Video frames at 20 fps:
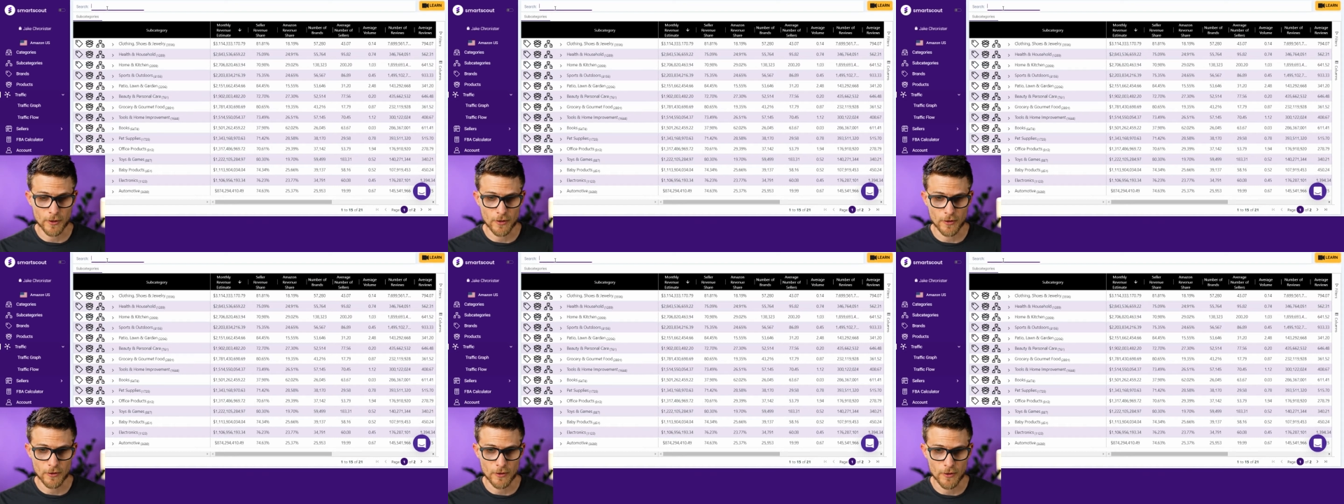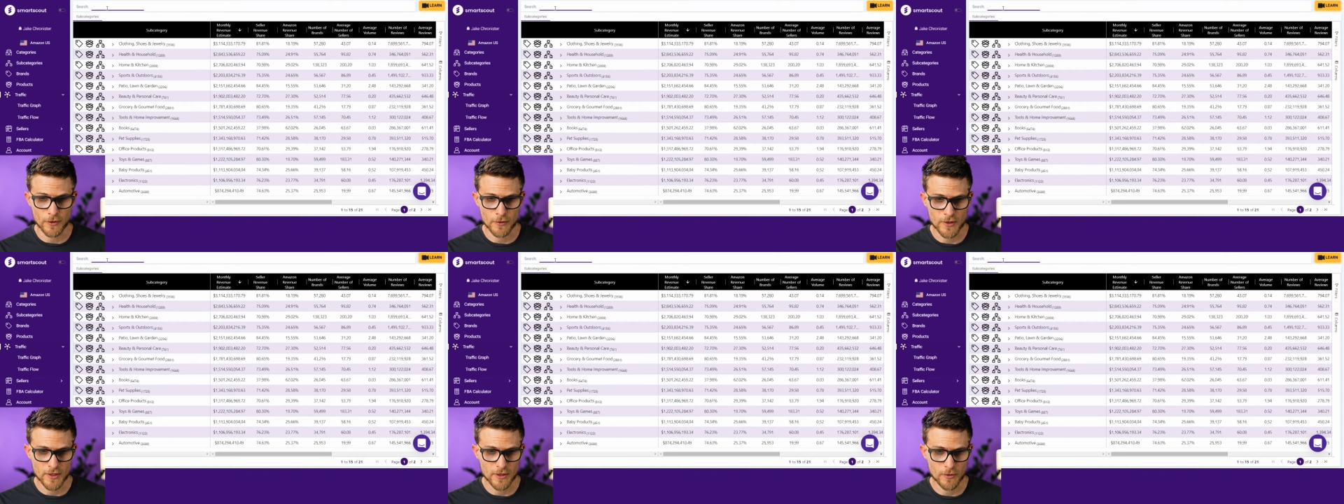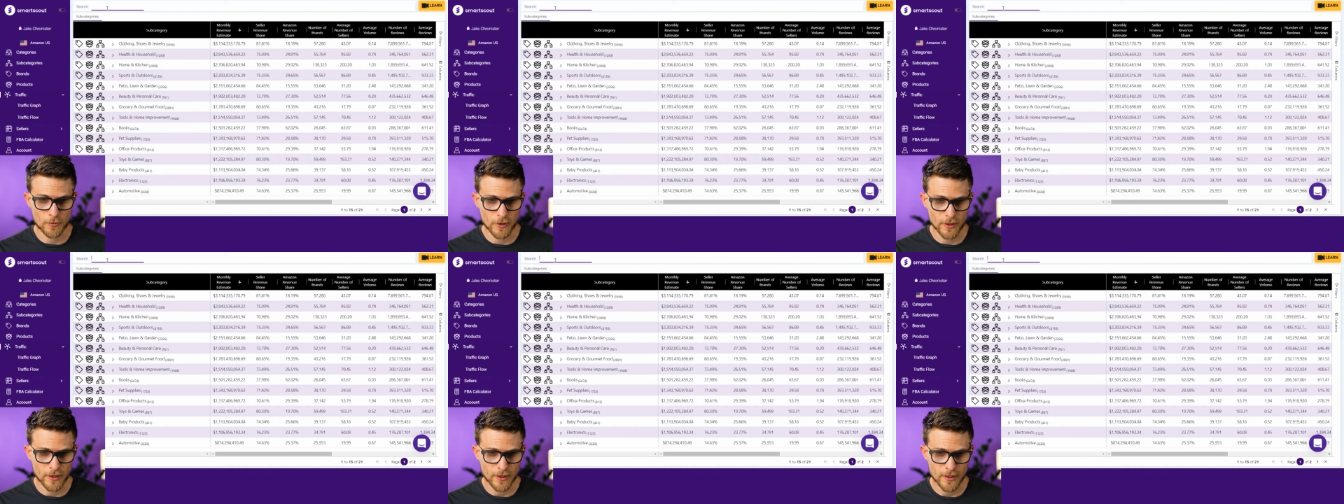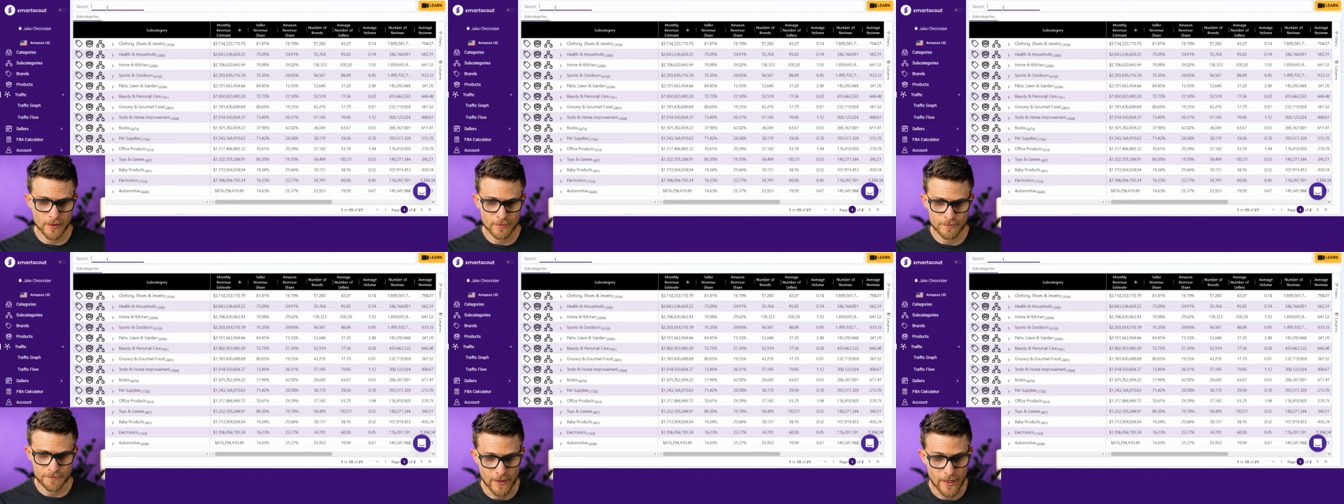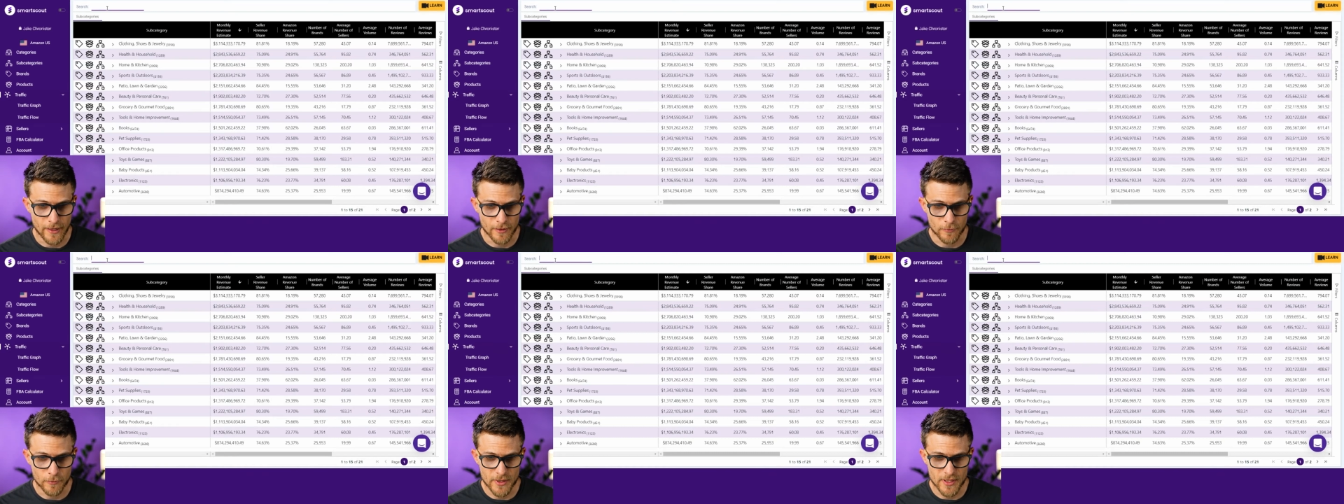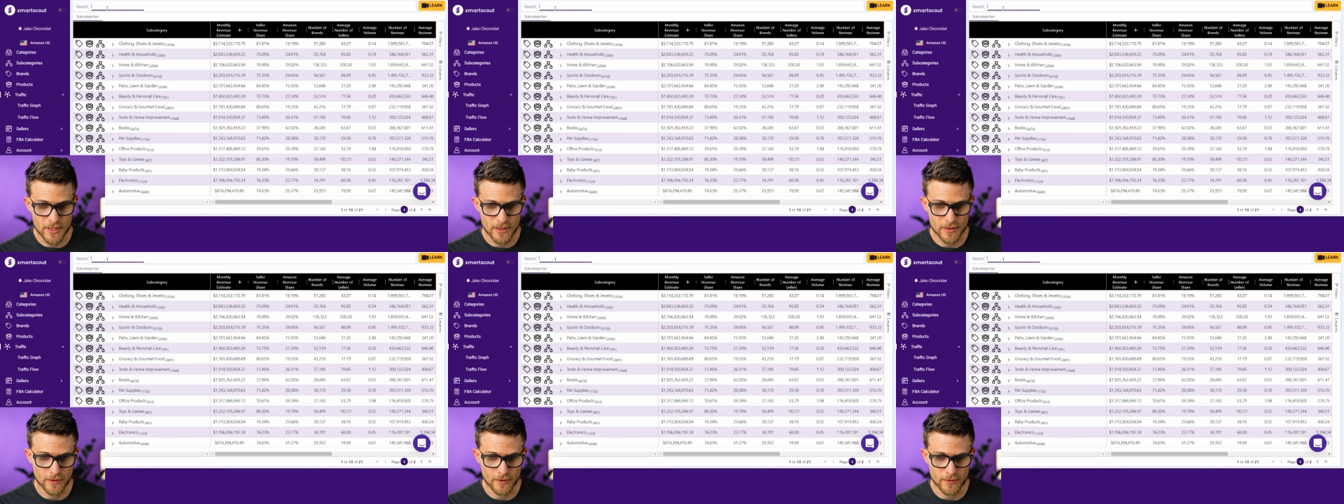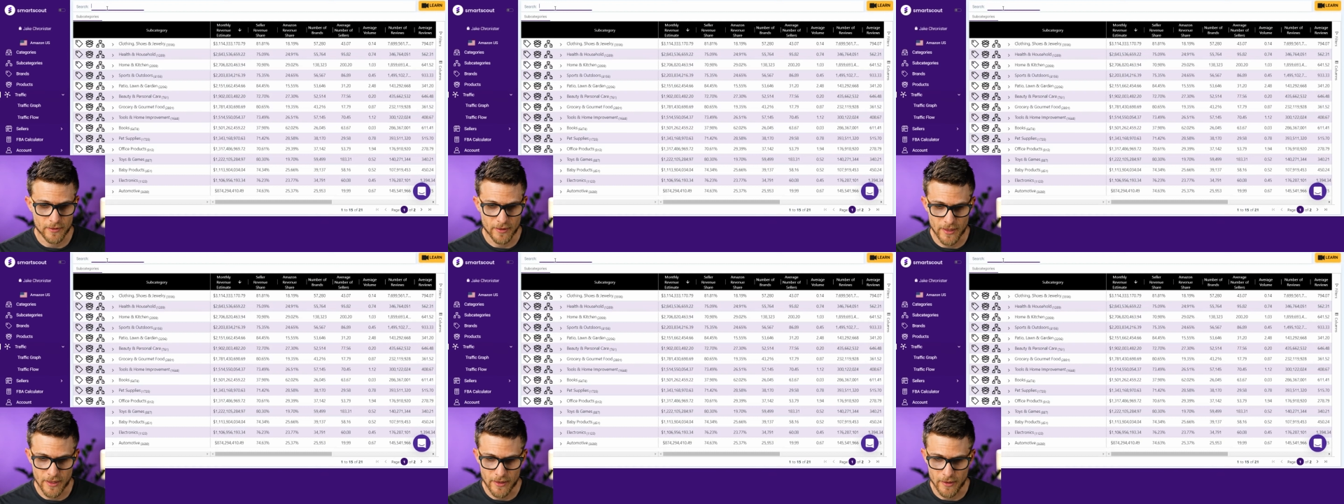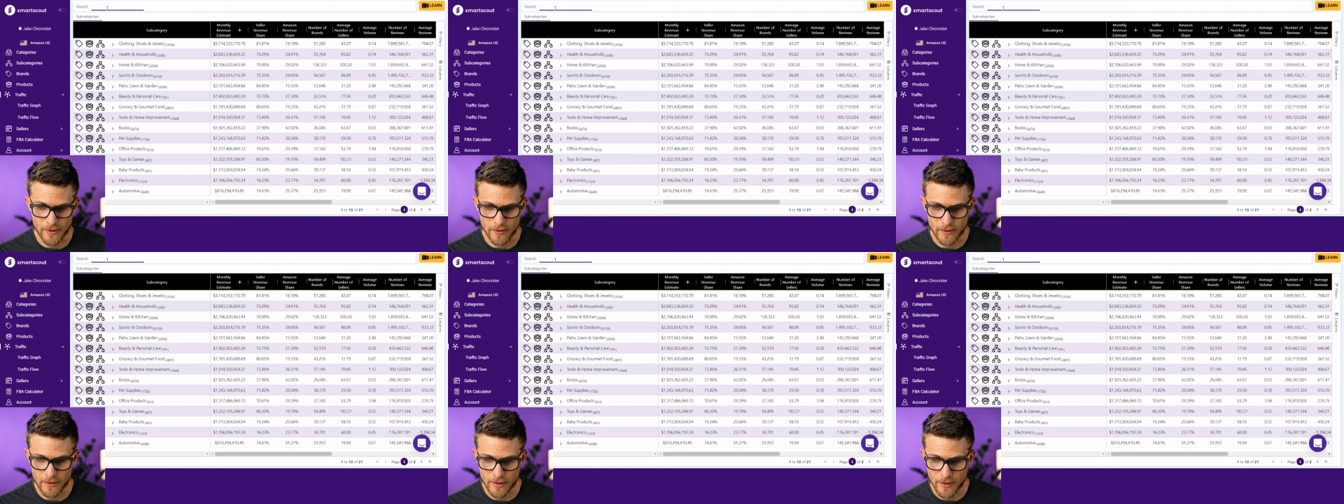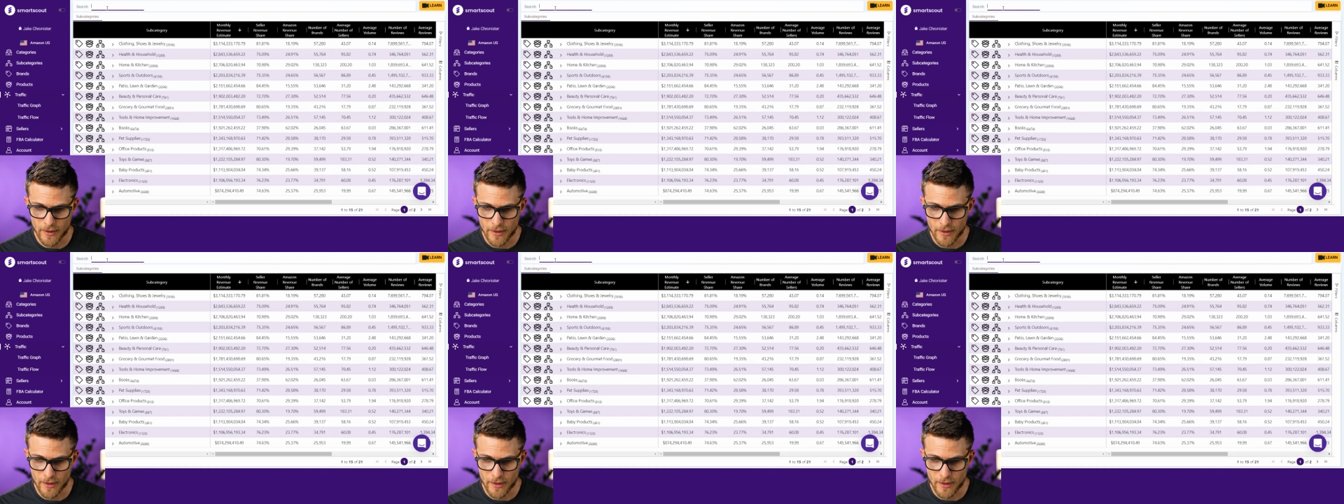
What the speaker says: you used to work, I would start there.